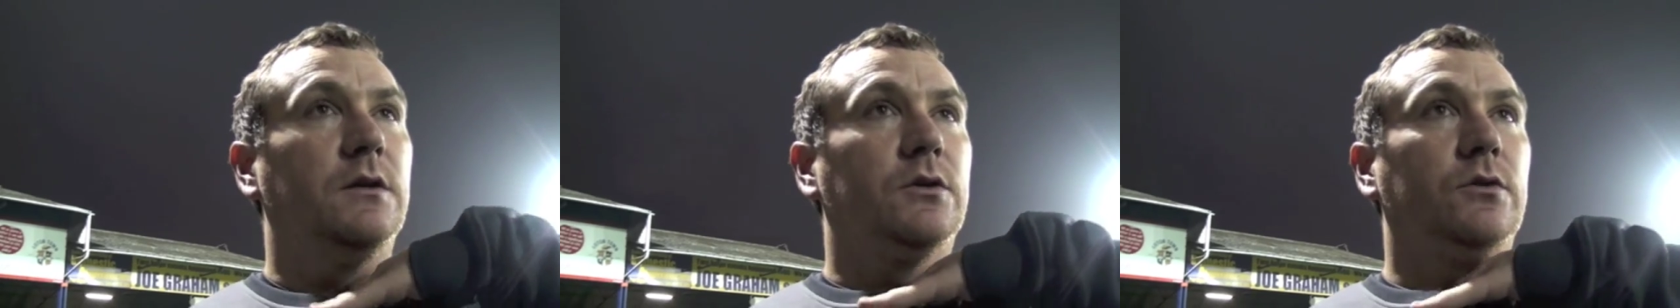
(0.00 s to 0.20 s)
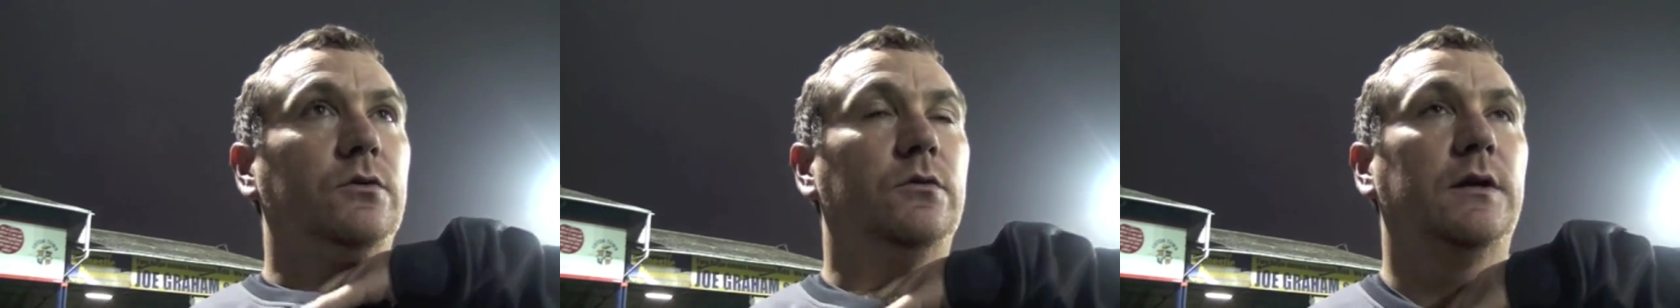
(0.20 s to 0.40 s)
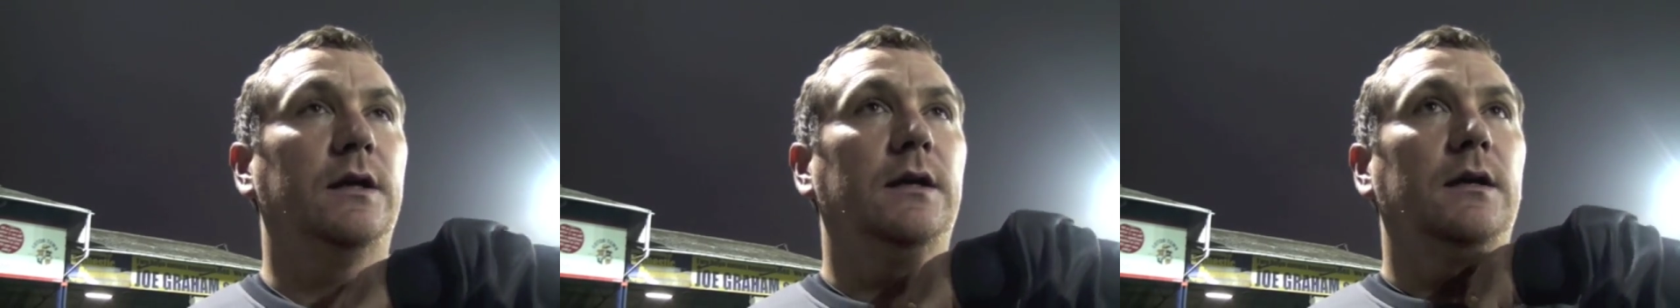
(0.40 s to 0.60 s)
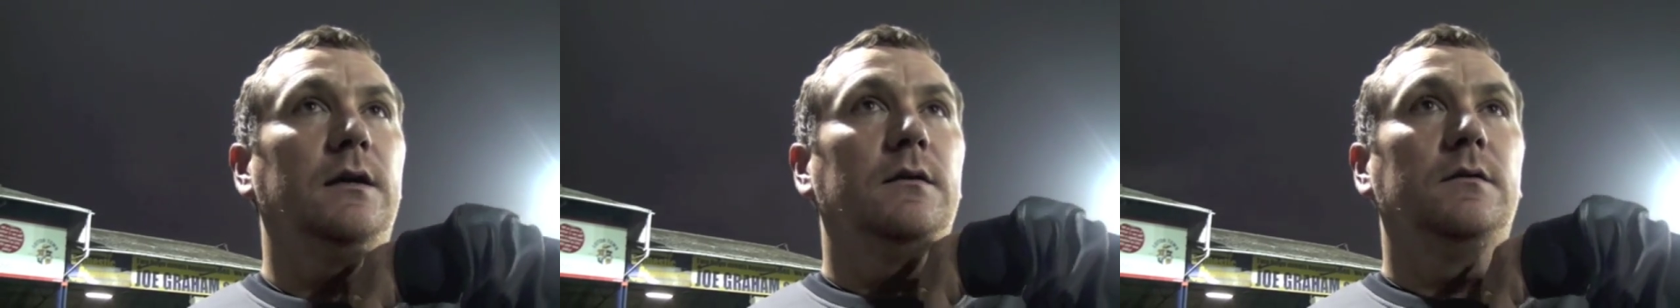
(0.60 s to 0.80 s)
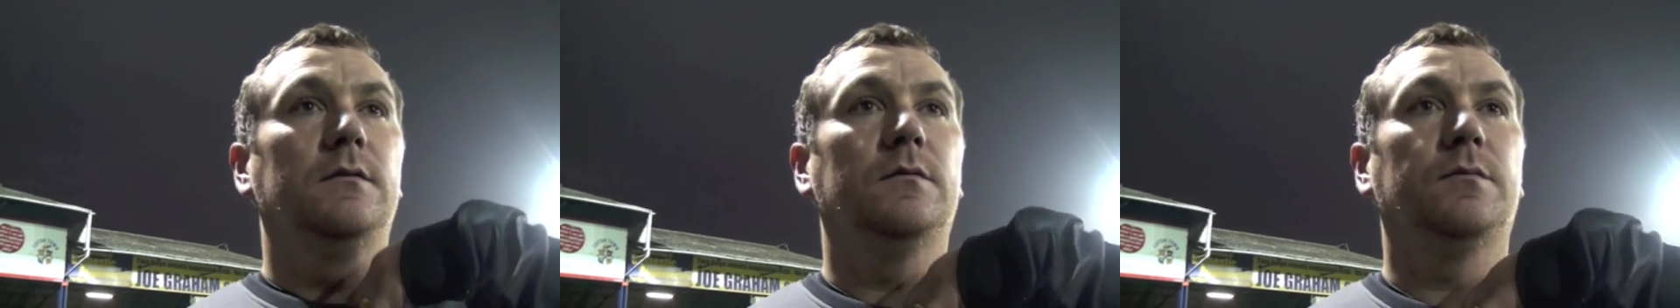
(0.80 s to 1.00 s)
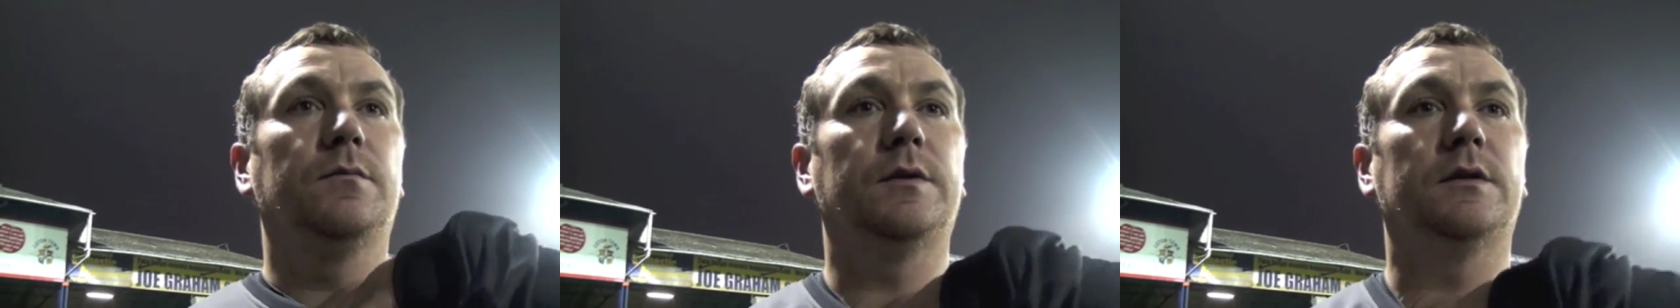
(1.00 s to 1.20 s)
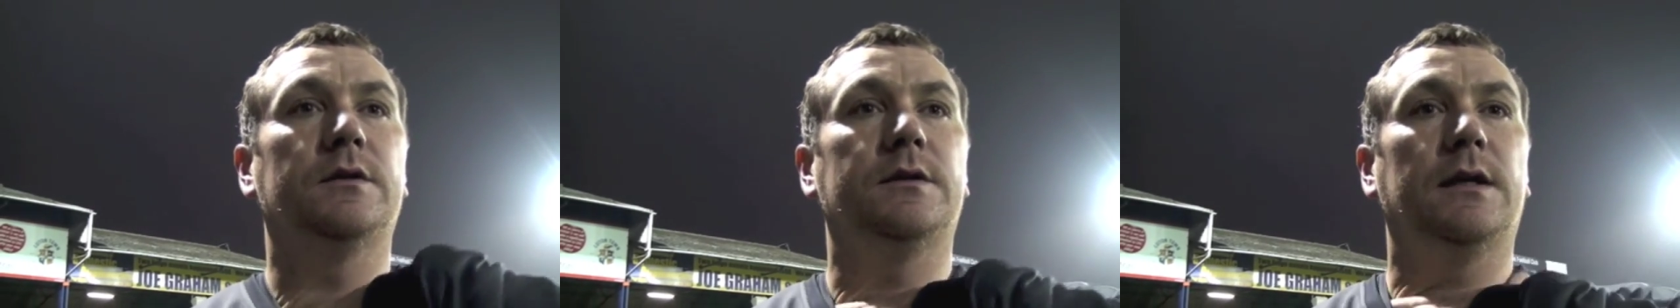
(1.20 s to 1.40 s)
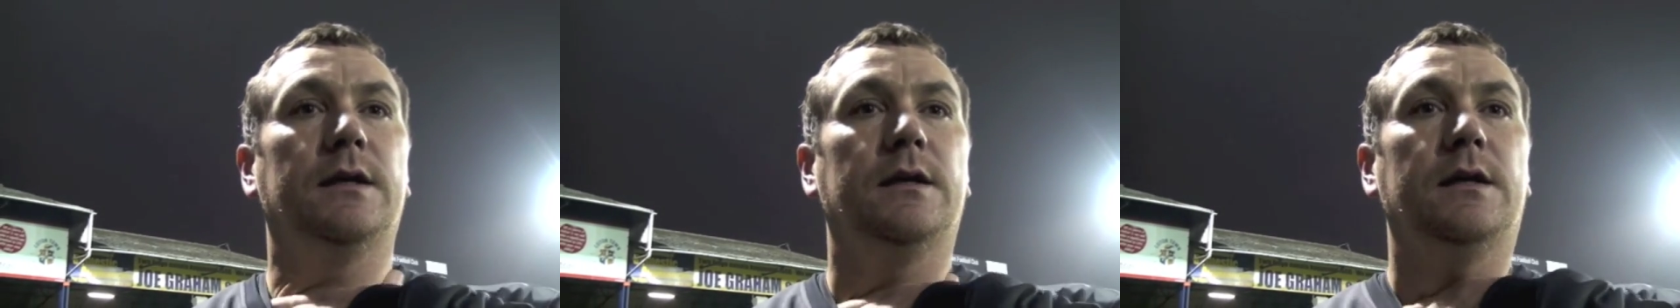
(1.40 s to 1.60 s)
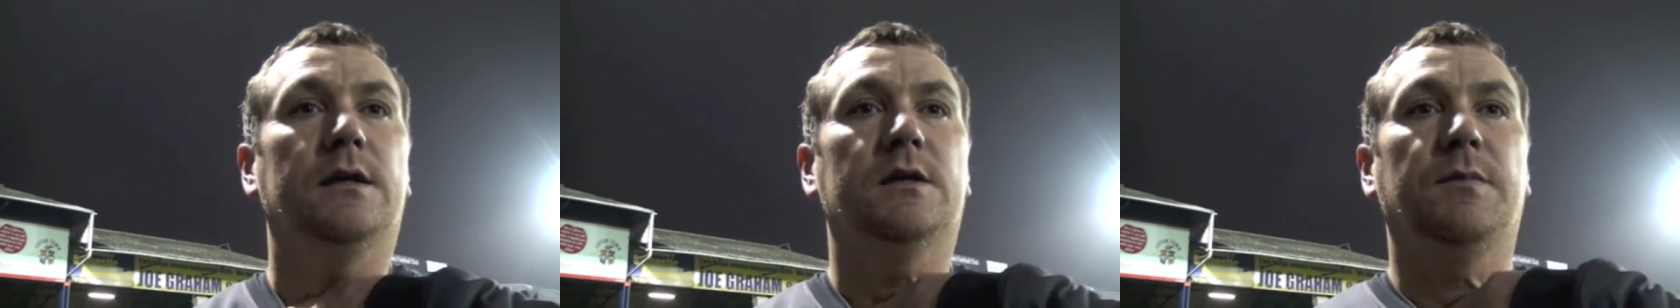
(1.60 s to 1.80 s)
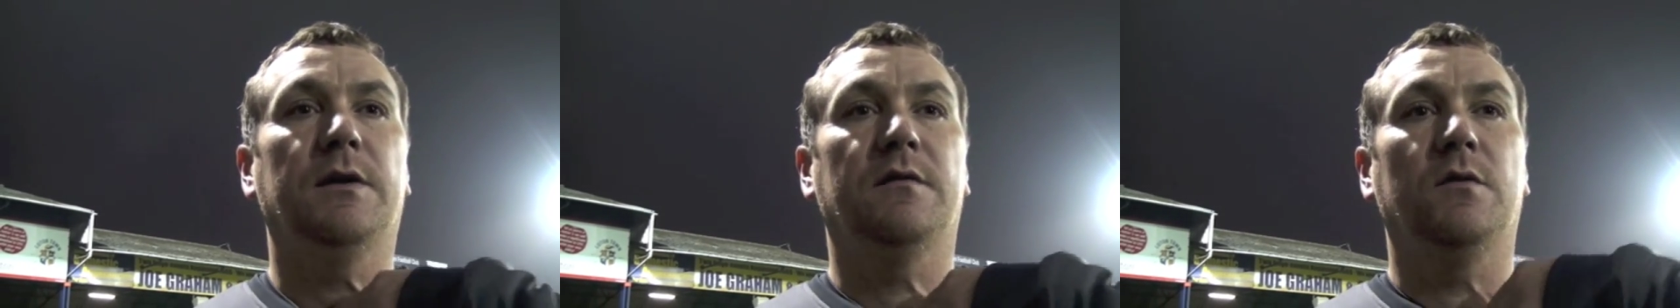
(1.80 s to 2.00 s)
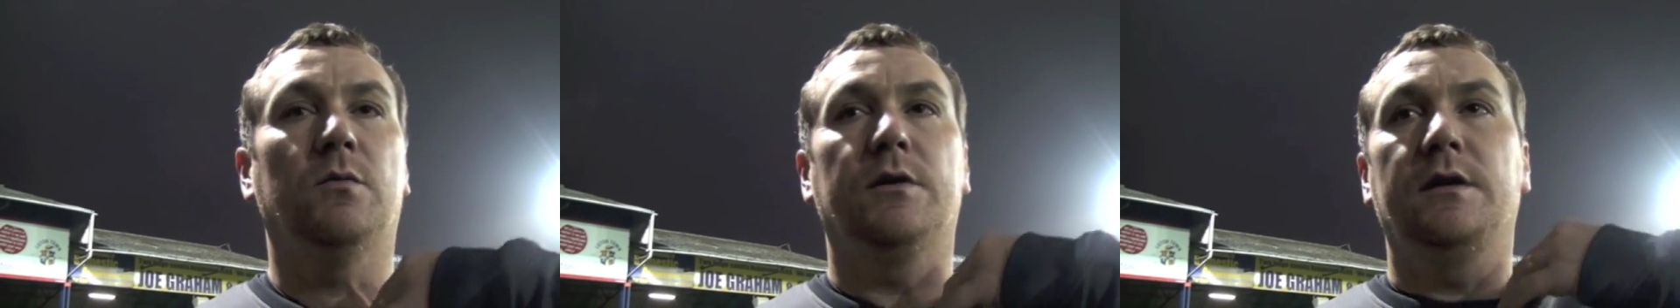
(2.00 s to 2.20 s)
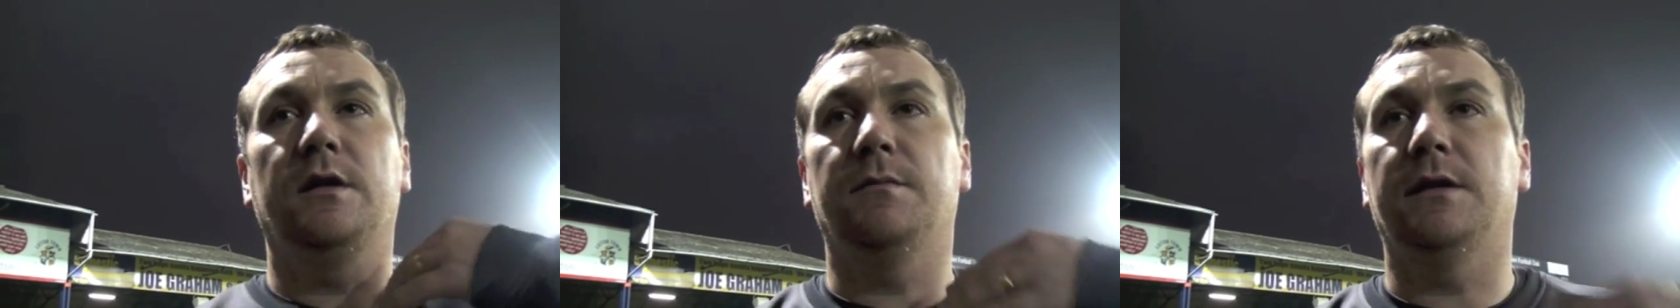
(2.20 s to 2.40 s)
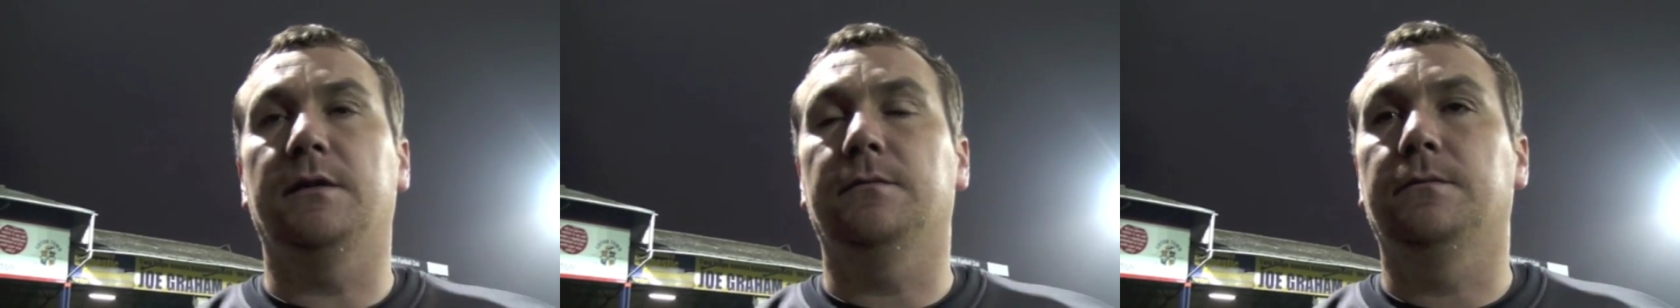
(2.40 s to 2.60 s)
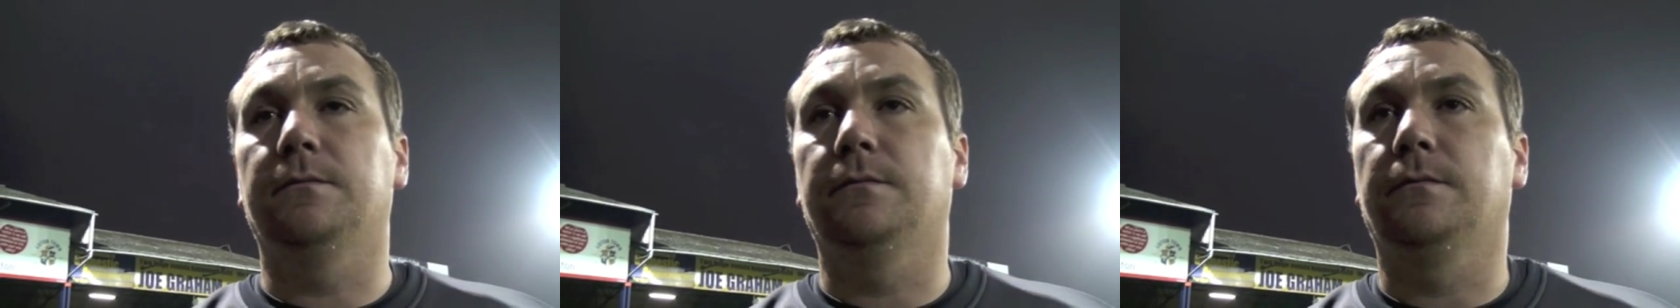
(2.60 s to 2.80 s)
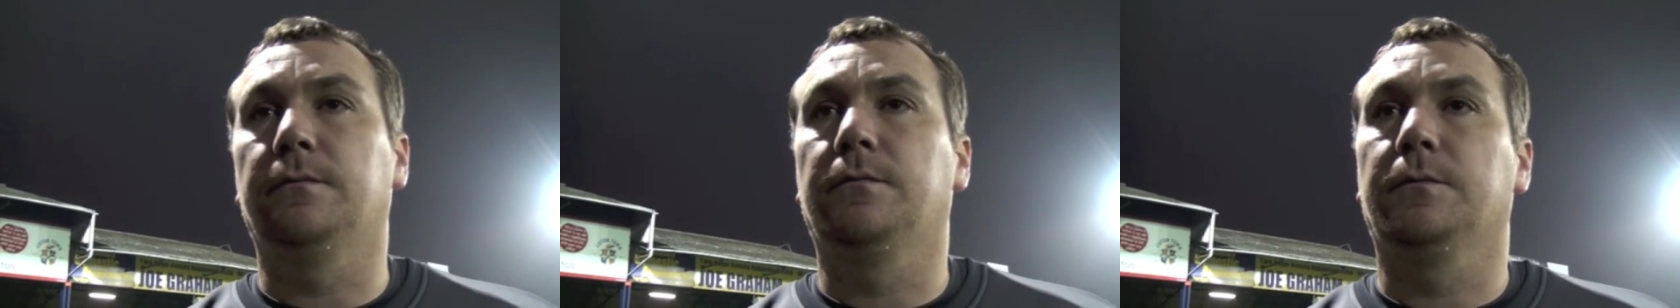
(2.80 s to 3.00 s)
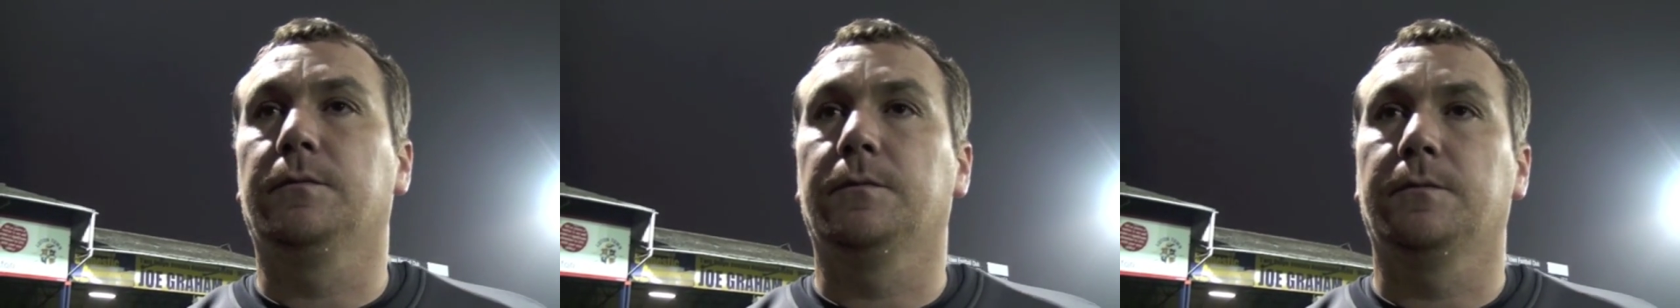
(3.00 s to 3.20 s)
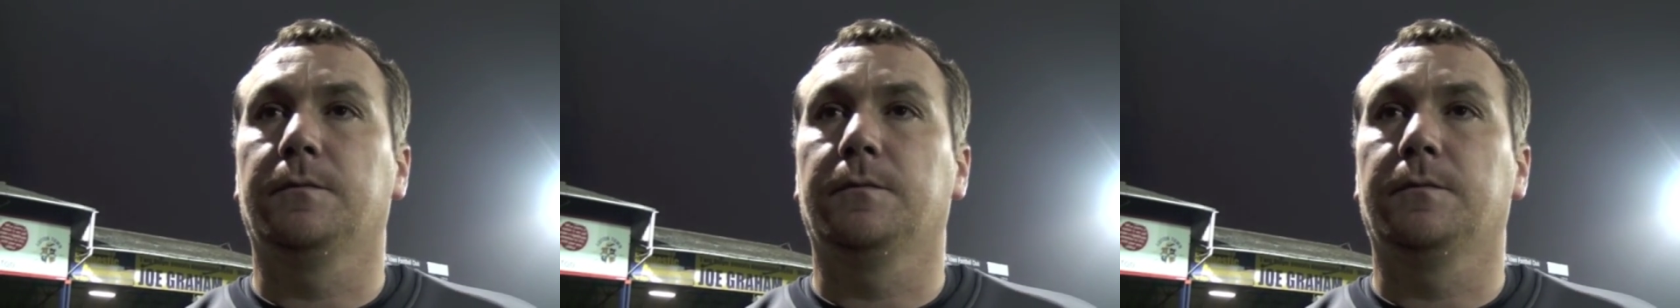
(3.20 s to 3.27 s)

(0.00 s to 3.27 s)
So, uh, but uh, he is a bit of a worry at the minute.